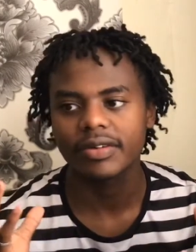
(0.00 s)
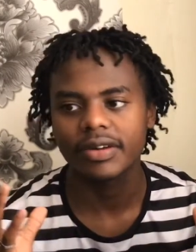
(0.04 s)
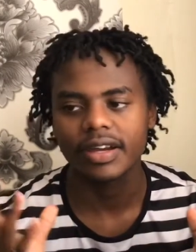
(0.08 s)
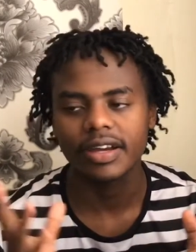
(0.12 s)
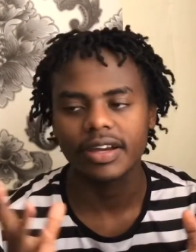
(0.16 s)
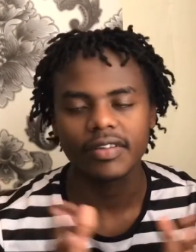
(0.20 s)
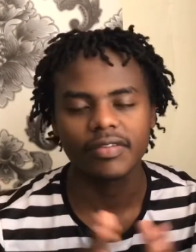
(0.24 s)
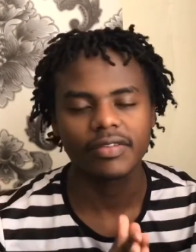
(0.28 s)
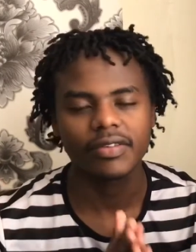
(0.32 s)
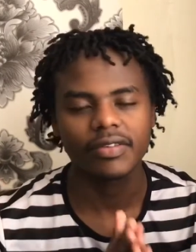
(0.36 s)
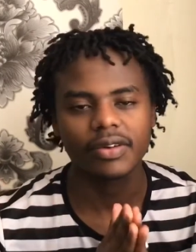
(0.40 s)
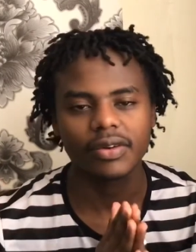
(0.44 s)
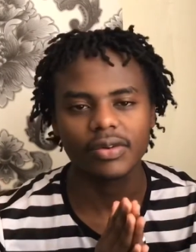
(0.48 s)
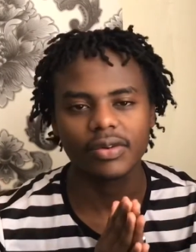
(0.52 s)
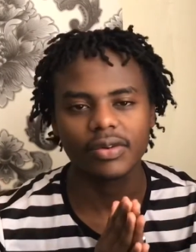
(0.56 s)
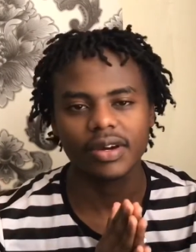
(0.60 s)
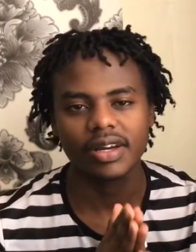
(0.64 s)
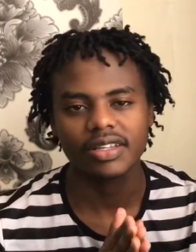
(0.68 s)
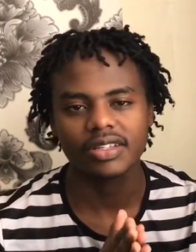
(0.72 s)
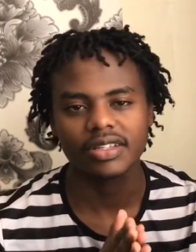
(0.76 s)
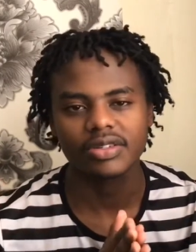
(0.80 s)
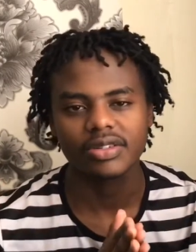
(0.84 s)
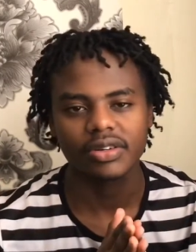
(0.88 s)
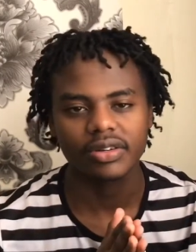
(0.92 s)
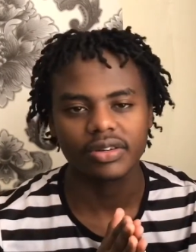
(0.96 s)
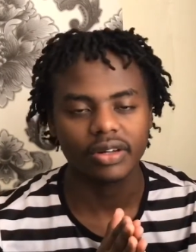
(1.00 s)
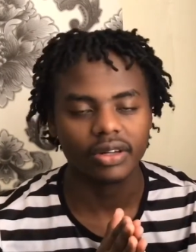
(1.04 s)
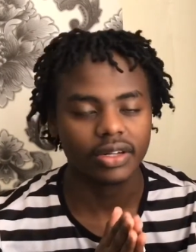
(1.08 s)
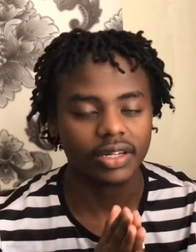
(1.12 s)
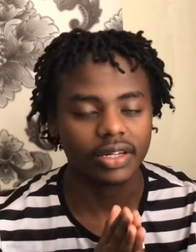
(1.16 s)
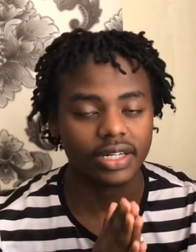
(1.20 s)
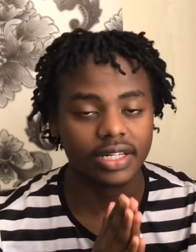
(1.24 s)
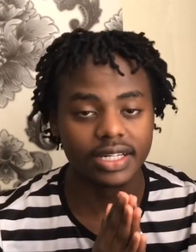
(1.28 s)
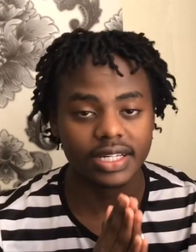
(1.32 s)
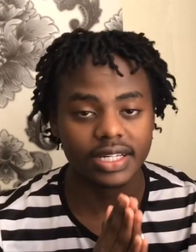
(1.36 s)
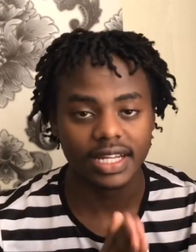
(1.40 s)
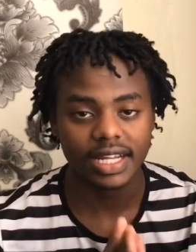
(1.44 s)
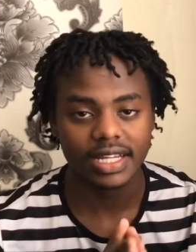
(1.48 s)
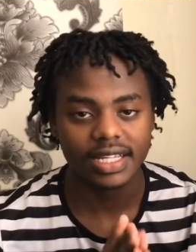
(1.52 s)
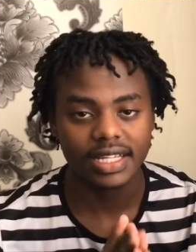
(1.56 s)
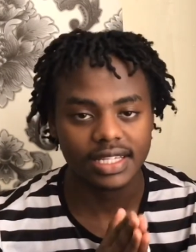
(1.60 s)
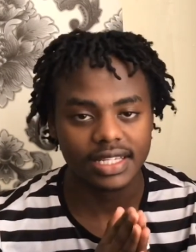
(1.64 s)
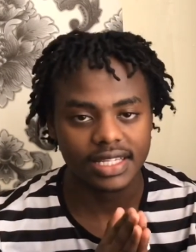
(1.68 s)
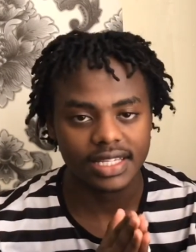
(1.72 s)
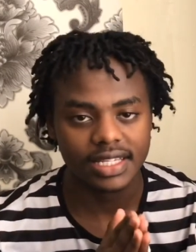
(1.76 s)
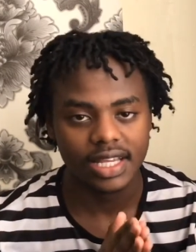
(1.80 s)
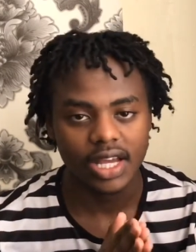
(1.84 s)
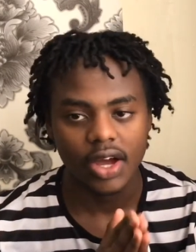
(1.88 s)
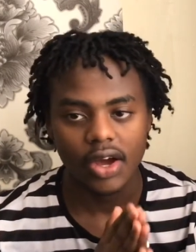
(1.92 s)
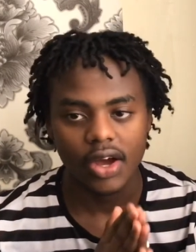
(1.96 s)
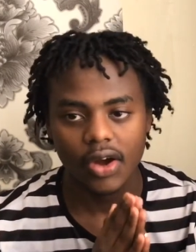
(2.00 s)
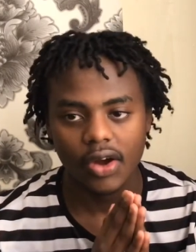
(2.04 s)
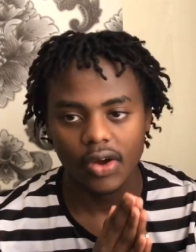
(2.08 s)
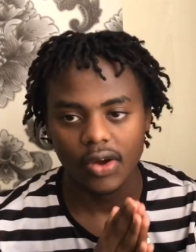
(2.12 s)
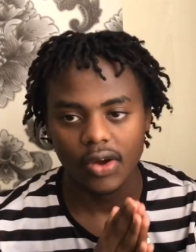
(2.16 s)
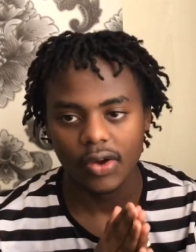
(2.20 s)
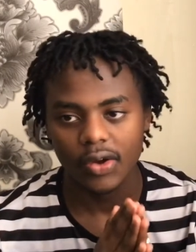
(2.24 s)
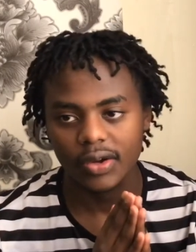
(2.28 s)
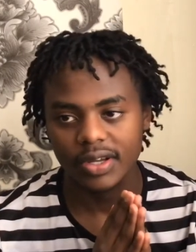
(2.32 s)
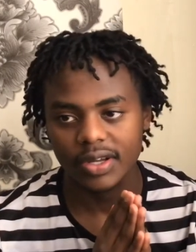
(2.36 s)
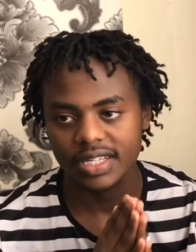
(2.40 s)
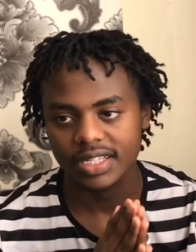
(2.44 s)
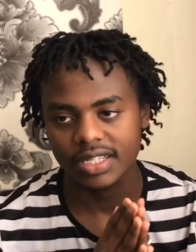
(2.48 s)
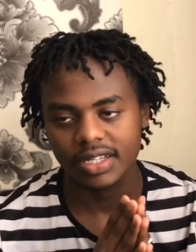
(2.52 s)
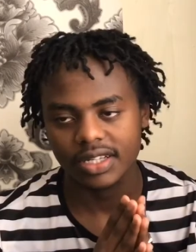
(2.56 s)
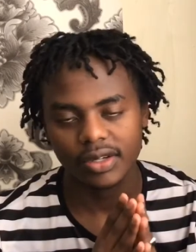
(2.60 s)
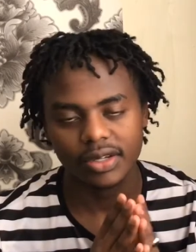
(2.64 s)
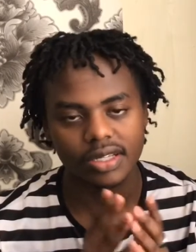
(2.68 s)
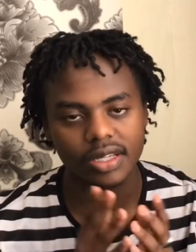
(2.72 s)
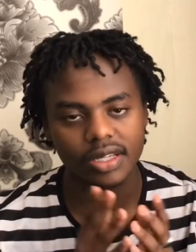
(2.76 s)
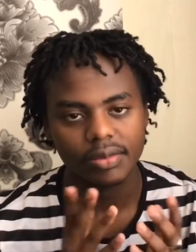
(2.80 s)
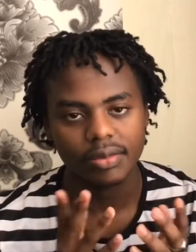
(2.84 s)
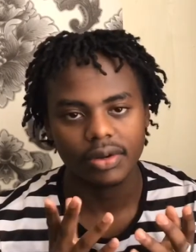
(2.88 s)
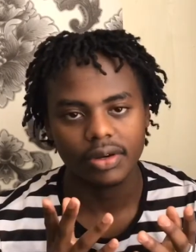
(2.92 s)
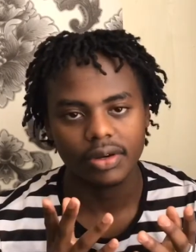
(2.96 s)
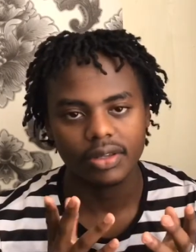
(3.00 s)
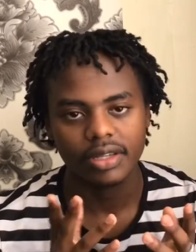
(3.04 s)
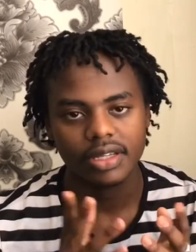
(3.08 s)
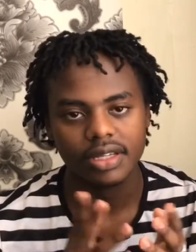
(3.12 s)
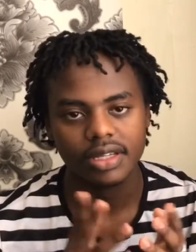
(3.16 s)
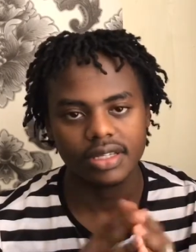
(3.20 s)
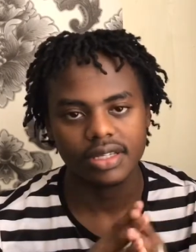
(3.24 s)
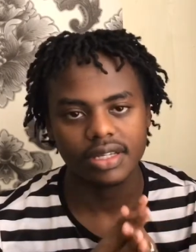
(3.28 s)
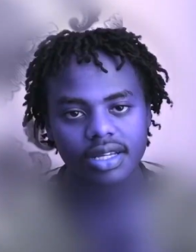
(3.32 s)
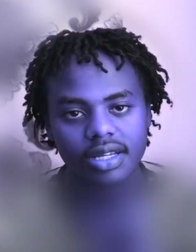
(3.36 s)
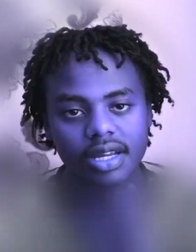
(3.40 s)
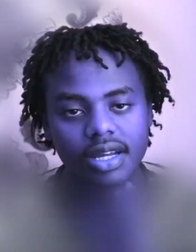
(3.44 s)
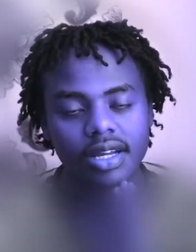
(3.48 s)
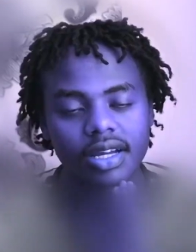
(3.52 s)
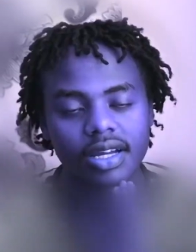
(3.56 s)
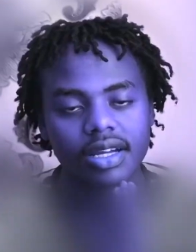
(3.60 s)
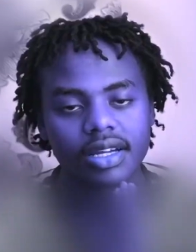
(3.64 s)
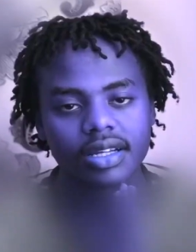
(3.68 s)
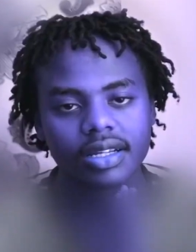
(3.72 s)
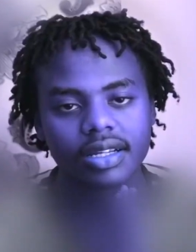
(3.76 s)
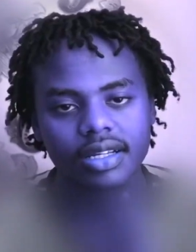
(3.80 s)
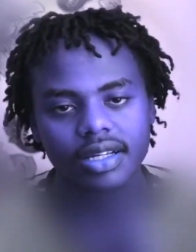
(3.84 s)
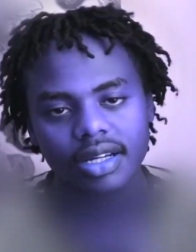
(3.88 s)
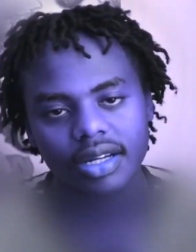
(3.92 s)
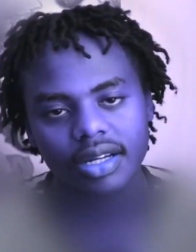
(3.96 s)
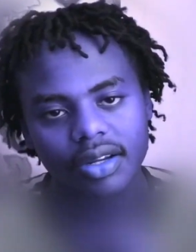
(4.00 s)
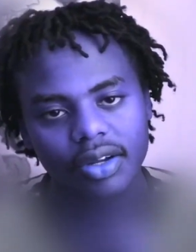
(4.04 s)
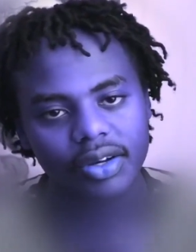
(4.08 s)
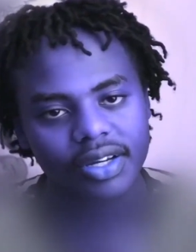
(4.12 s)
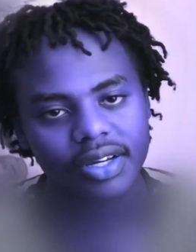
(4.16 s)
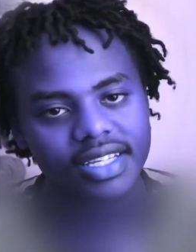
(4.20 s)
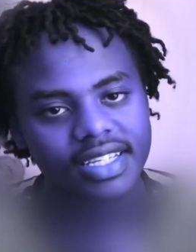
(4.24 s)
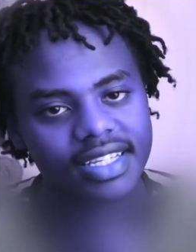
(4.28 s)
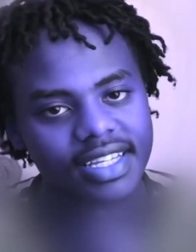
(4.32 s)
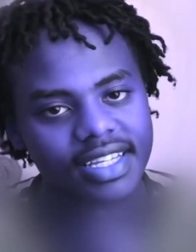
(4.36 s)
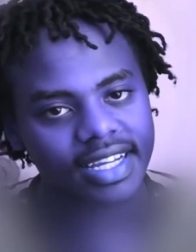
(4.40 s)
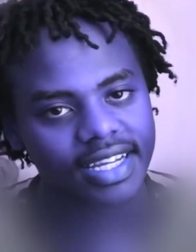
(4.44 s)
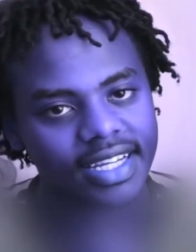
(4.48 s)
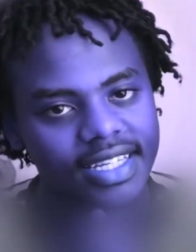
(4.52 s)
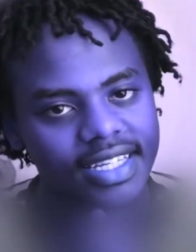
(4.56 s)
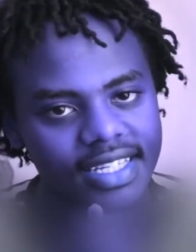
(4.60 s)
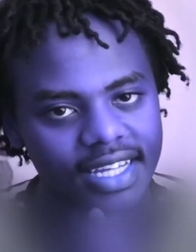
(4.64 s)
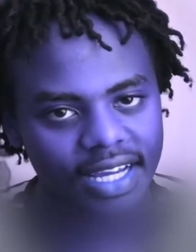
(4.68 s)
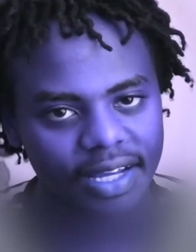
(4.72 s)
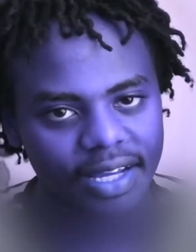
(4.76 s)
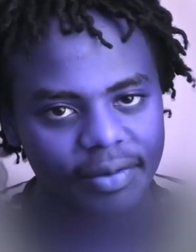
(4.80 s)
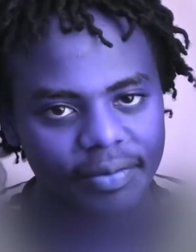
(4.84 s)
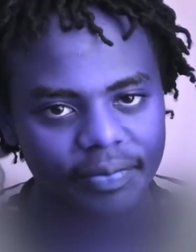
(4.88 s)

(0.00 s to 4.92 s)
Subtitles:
Everyone who has dreads always talks about this. Dreadlocks take time.